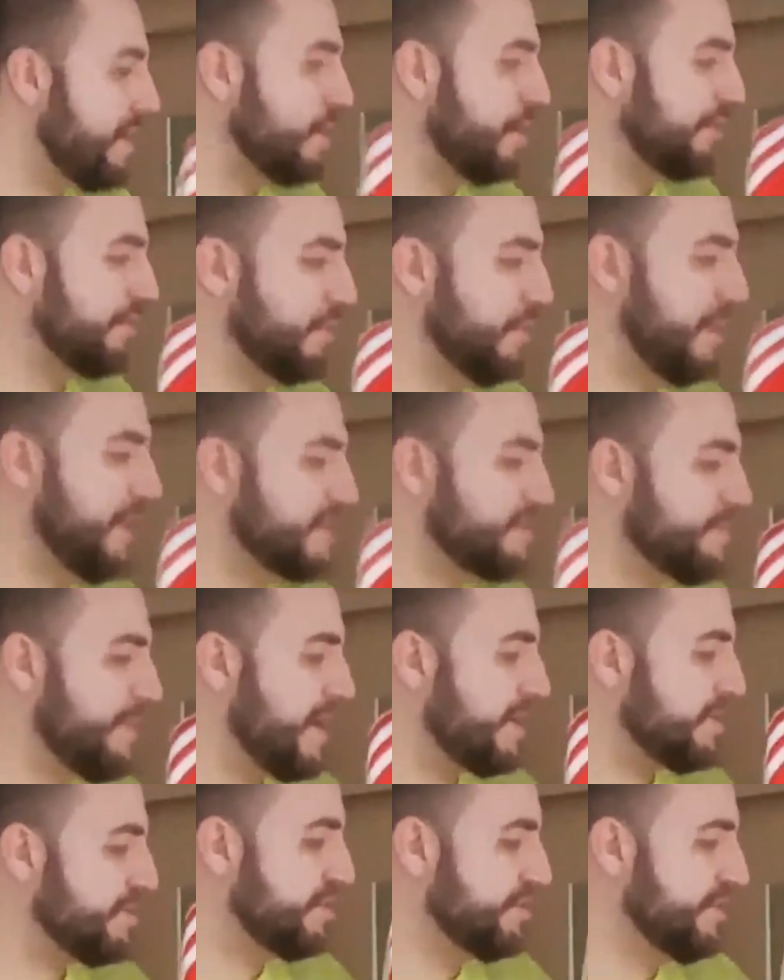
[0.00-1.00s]
Got the Wales
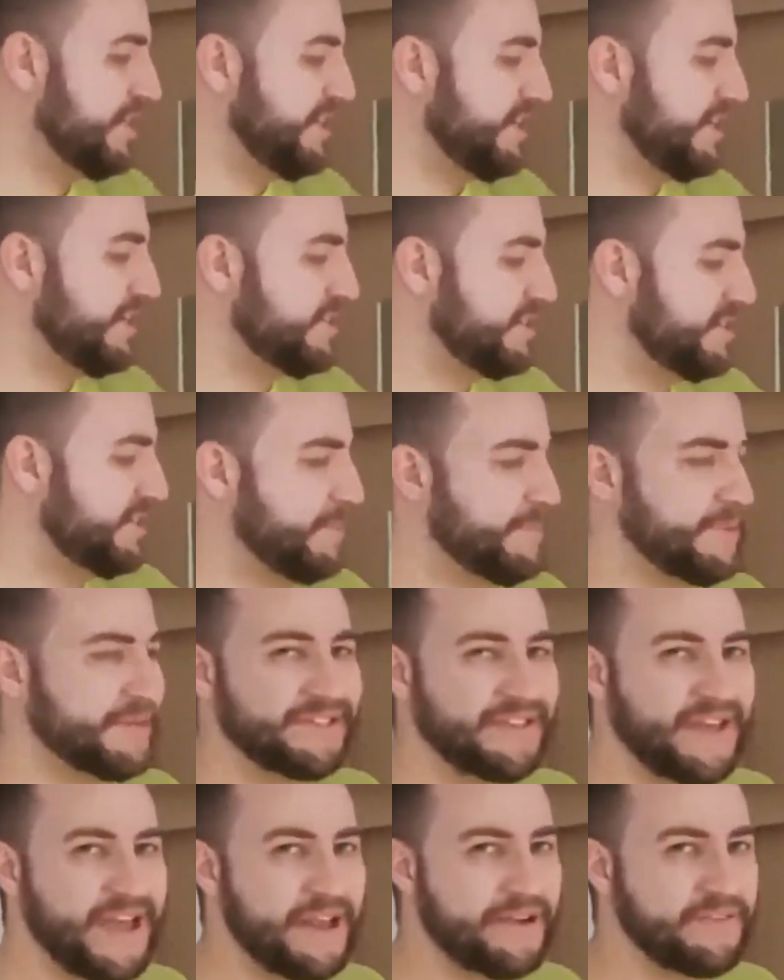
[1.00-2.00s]
badge, Adidas, number
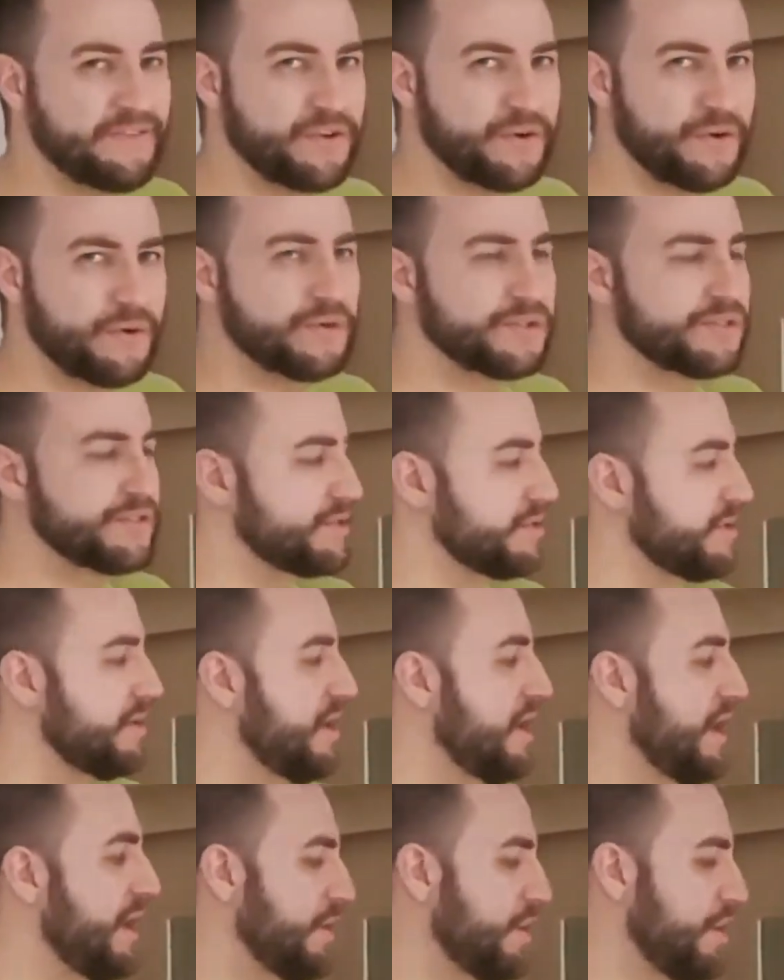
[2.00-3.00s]
10 of course.
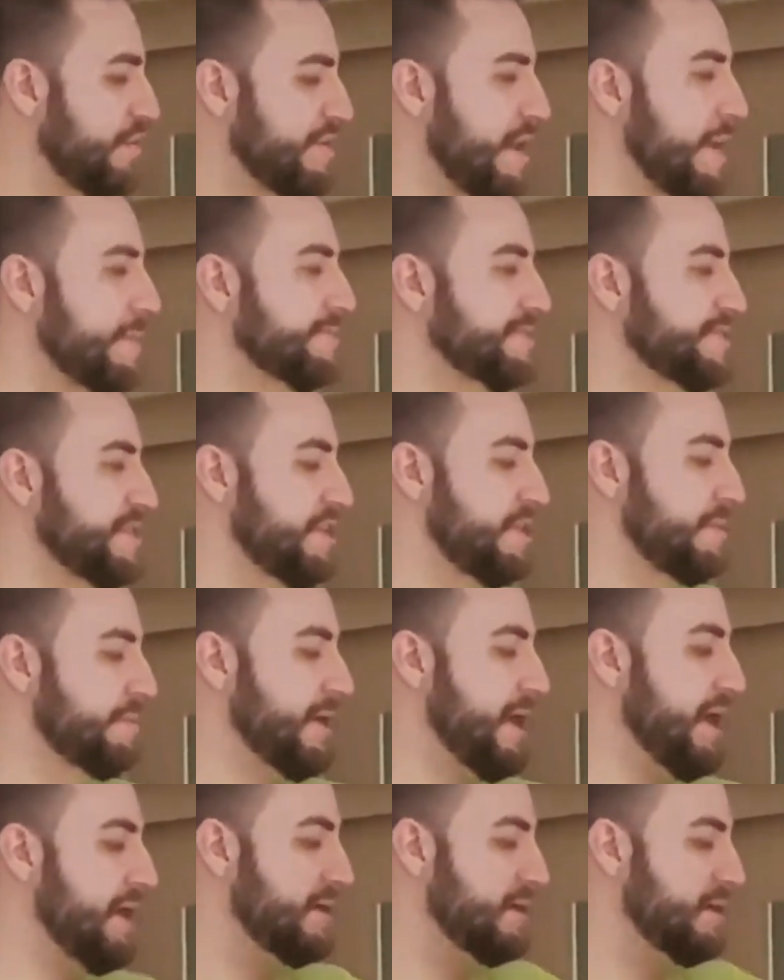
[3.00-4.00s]
I got Ramsey on the
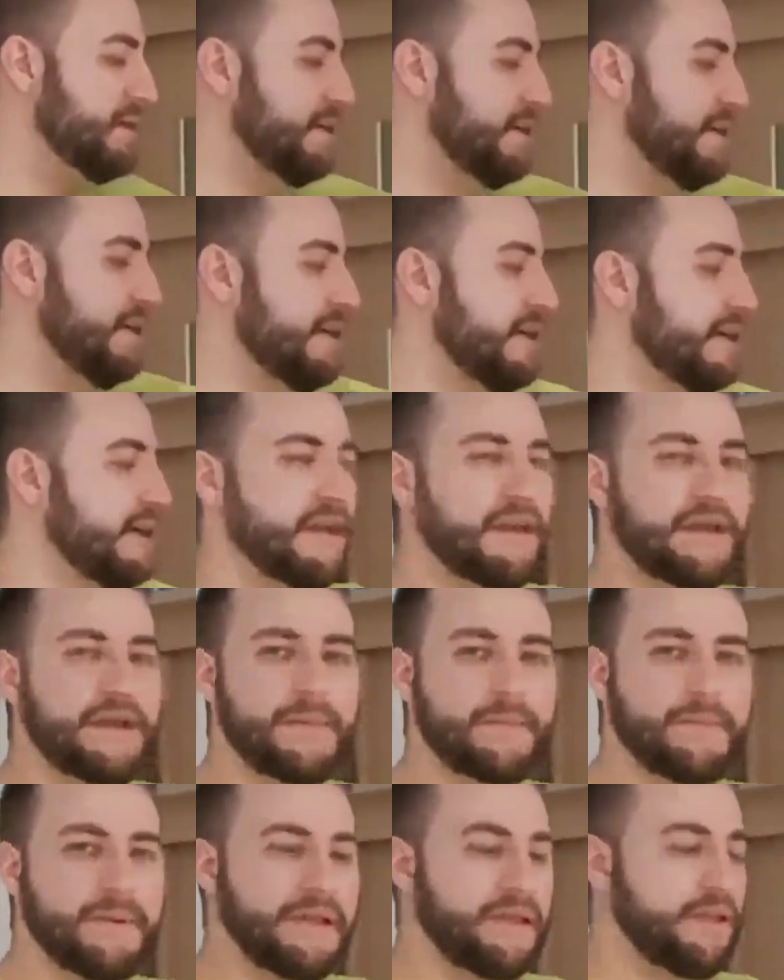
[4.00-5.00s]
back
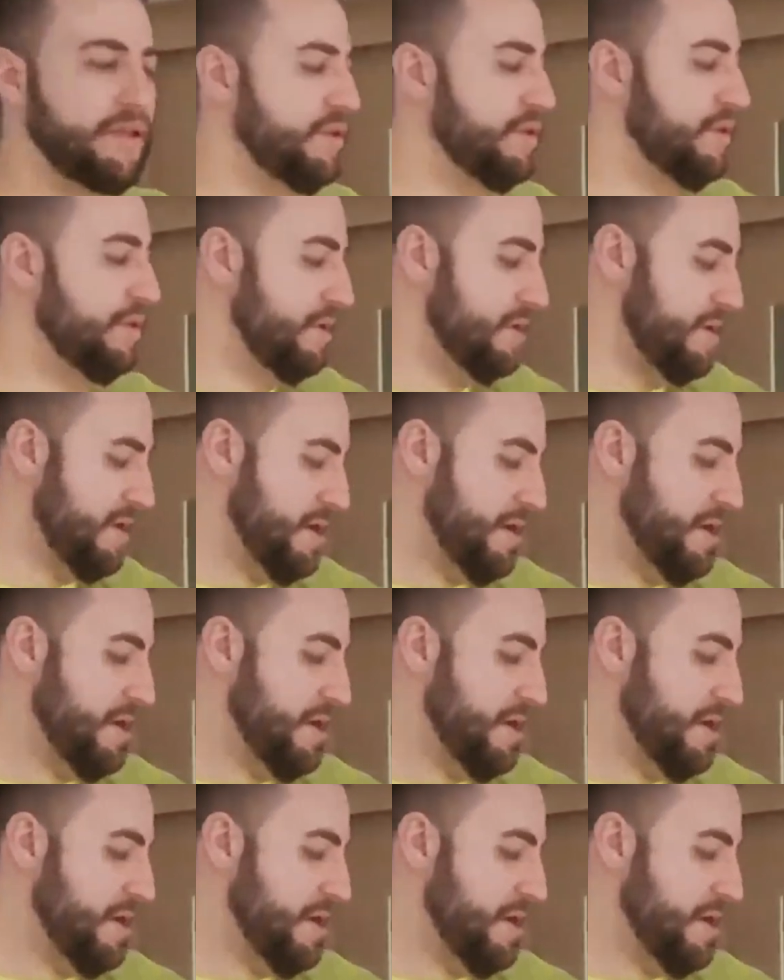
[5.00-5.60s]
by here.